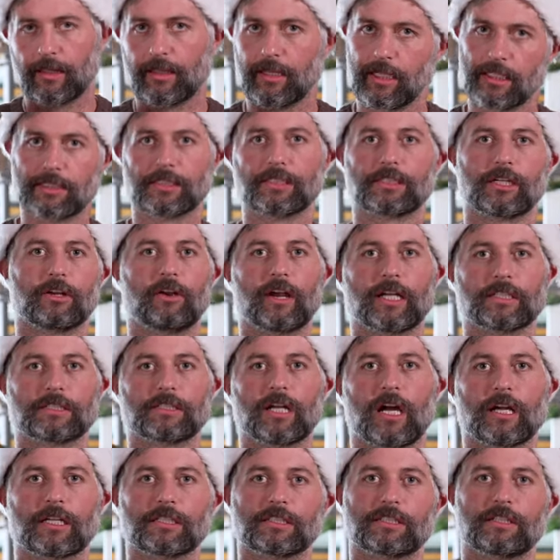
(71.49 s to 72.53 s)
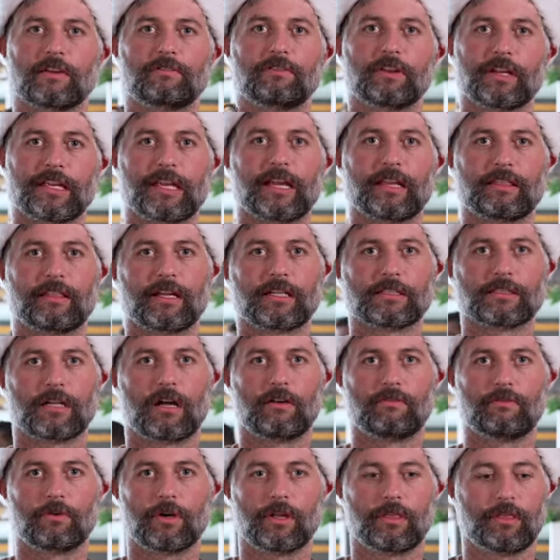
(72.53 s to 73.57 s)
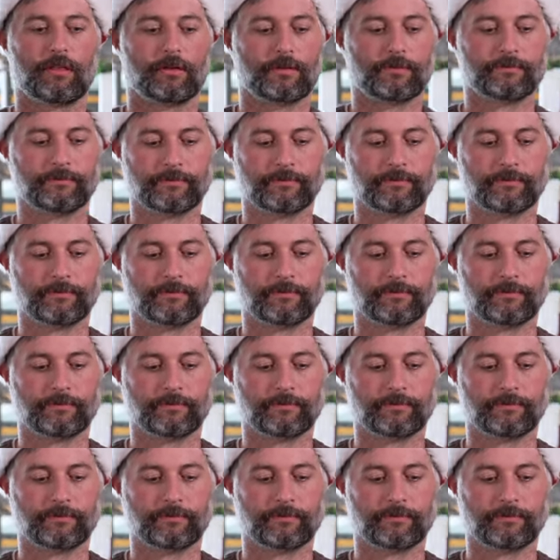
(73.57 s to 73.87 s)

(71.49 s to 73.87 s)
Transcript: This is a great stocking stuffer to kick things off with.